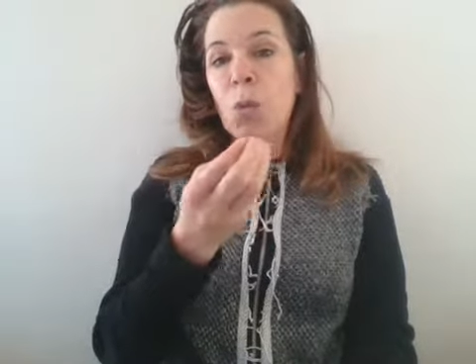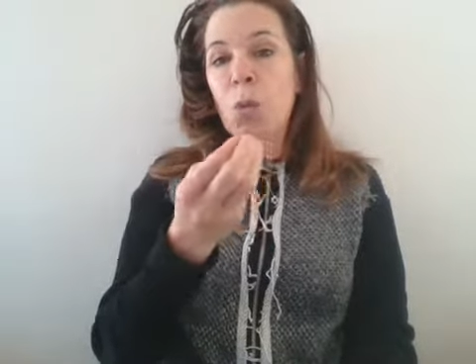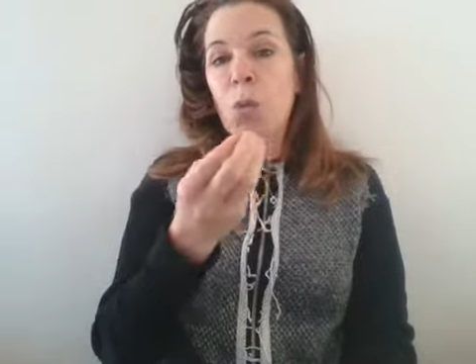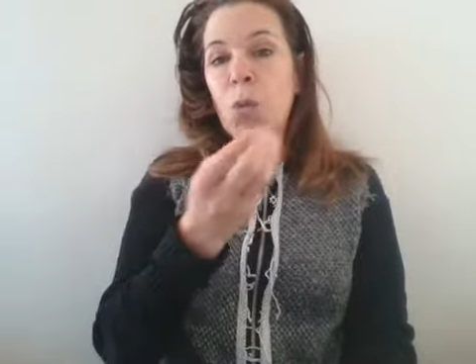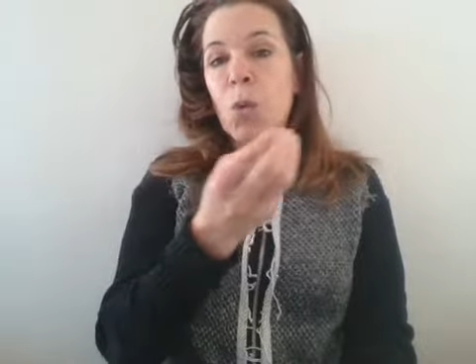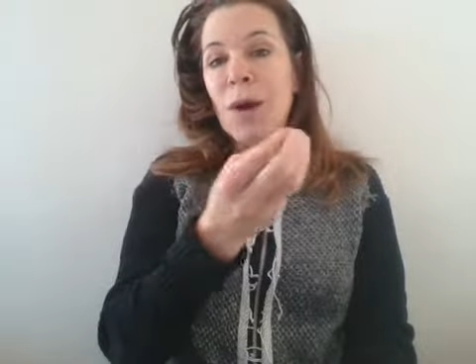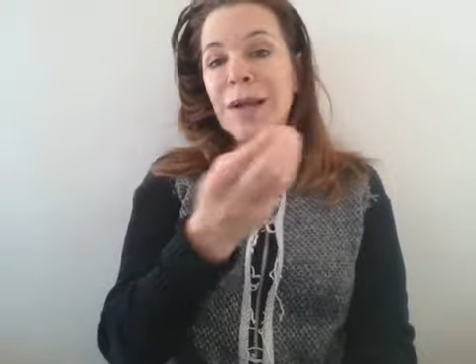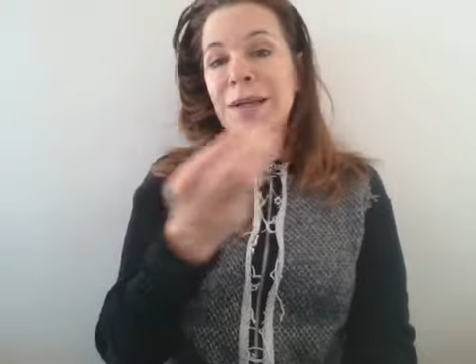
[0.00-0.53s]

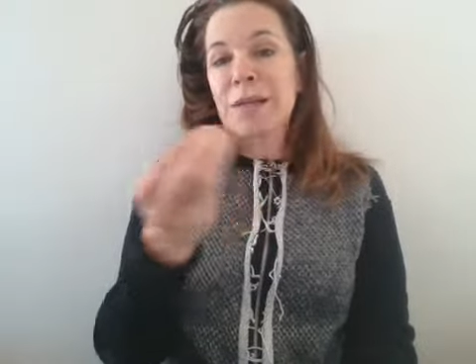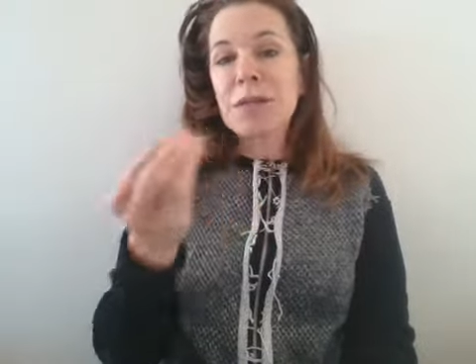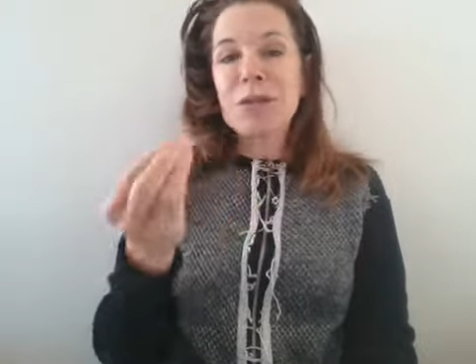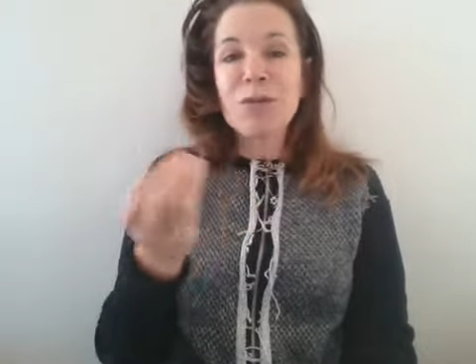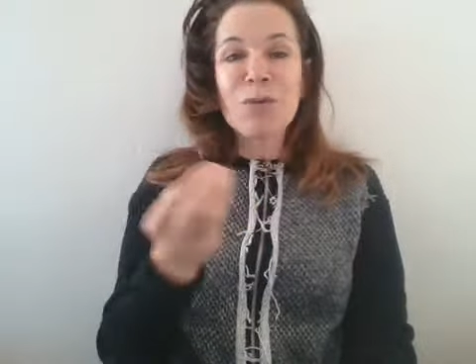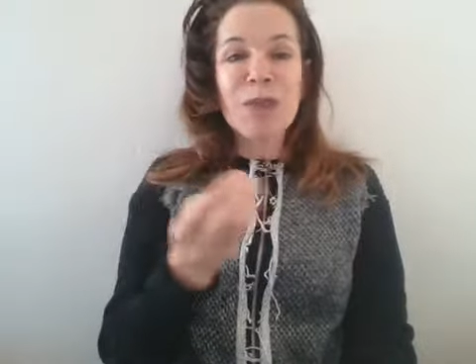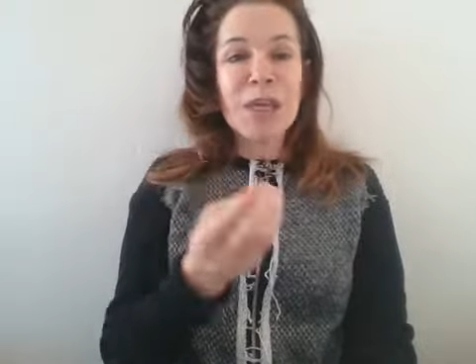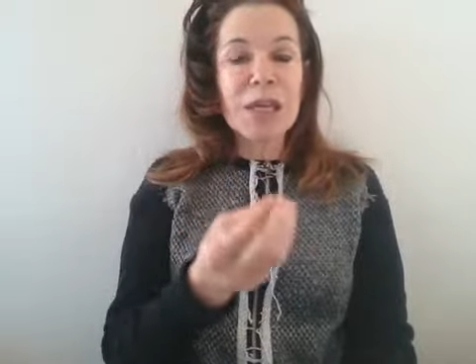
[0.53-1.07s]
what
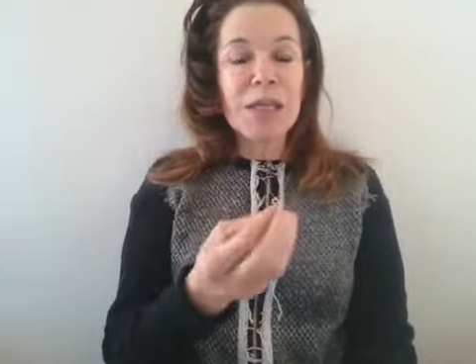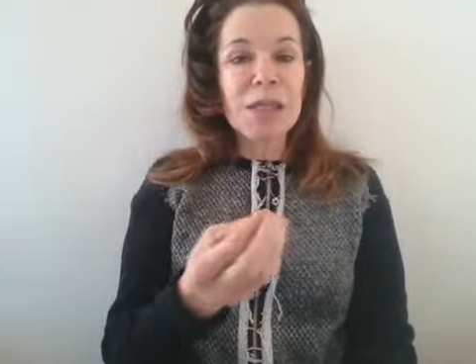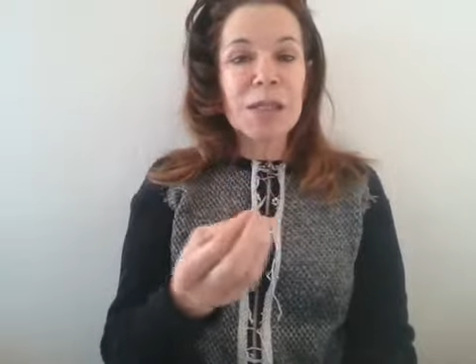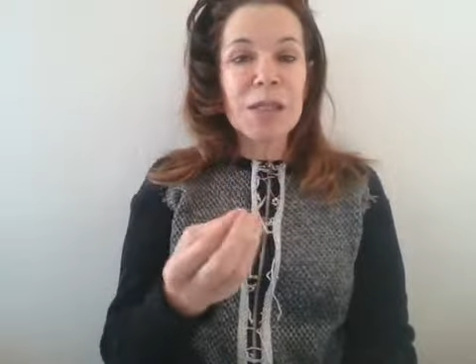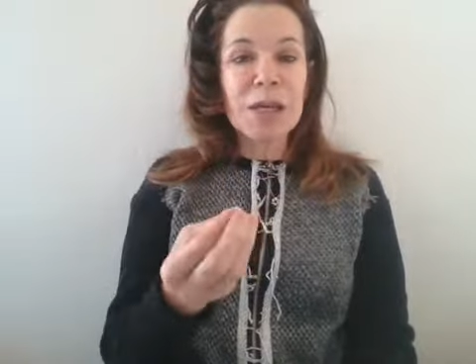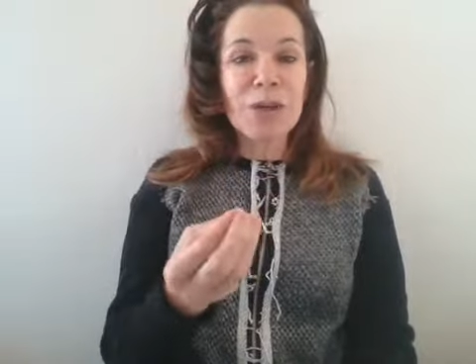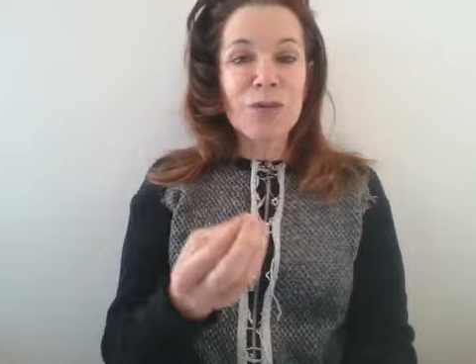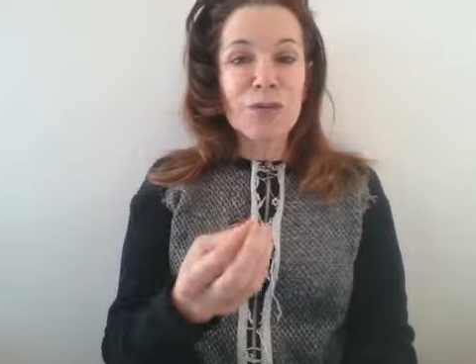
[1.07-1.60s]
do
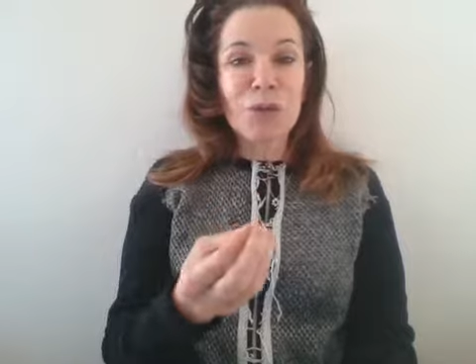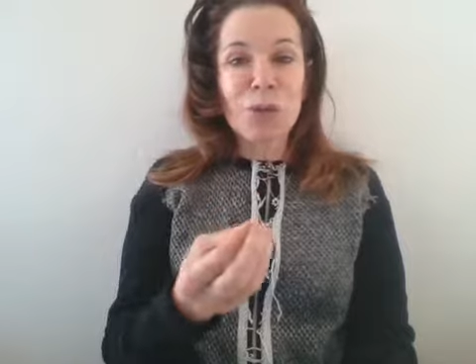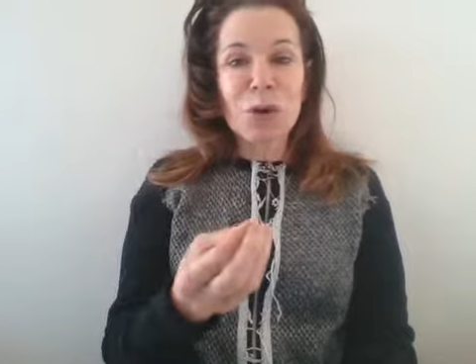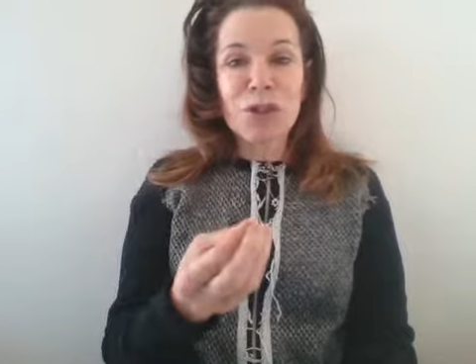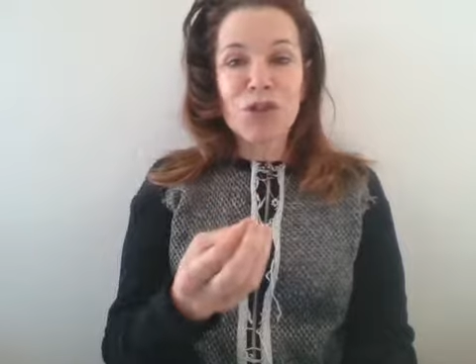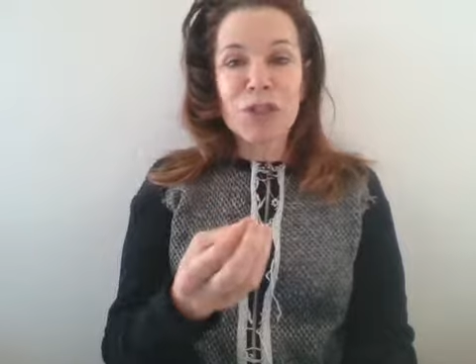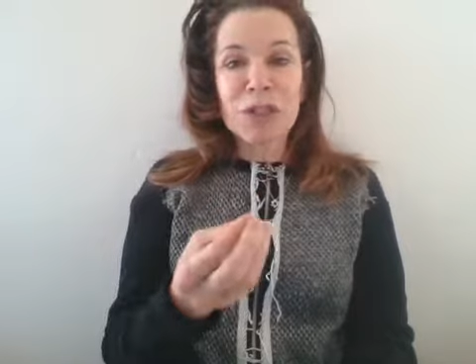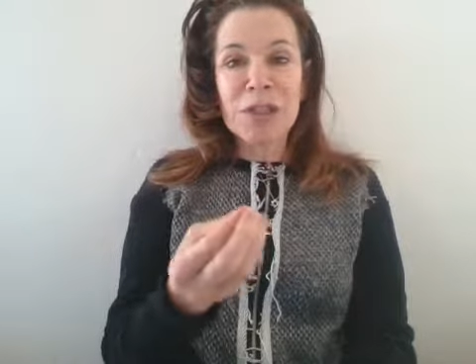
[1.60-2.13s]
these interview
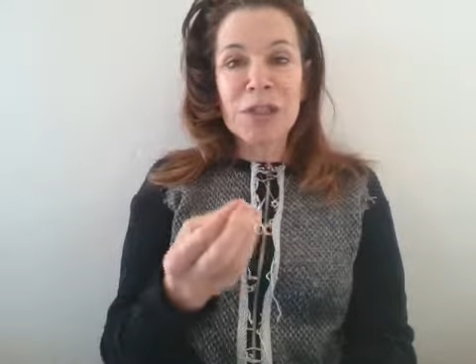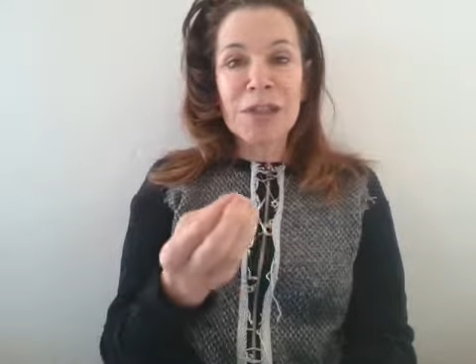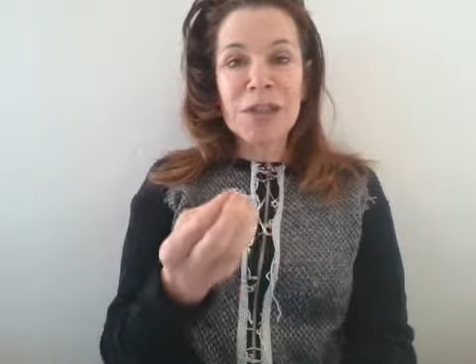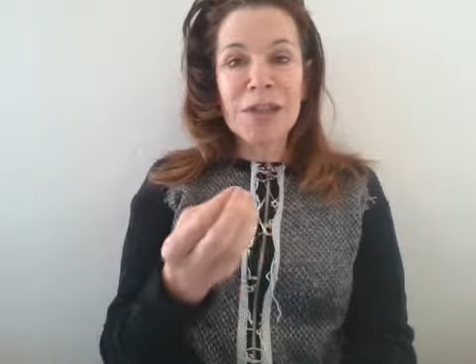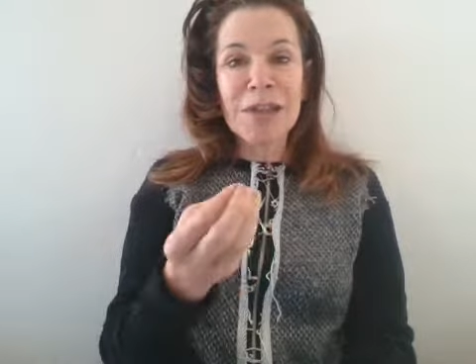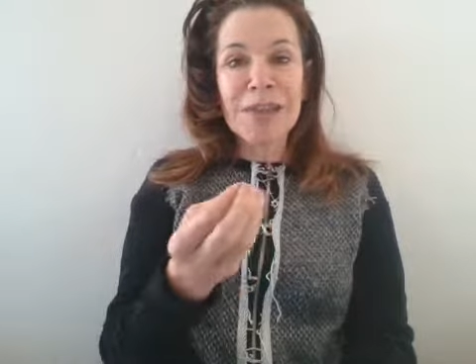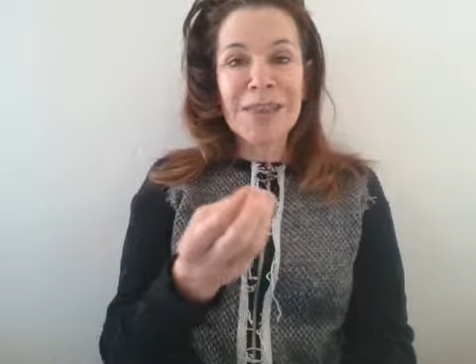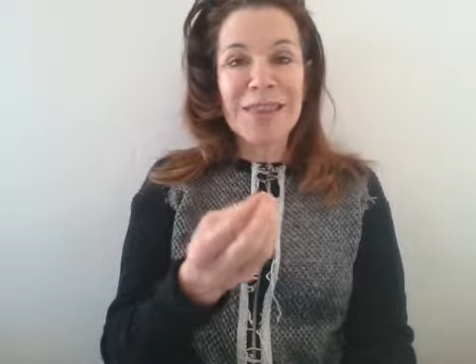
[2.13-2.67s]
questions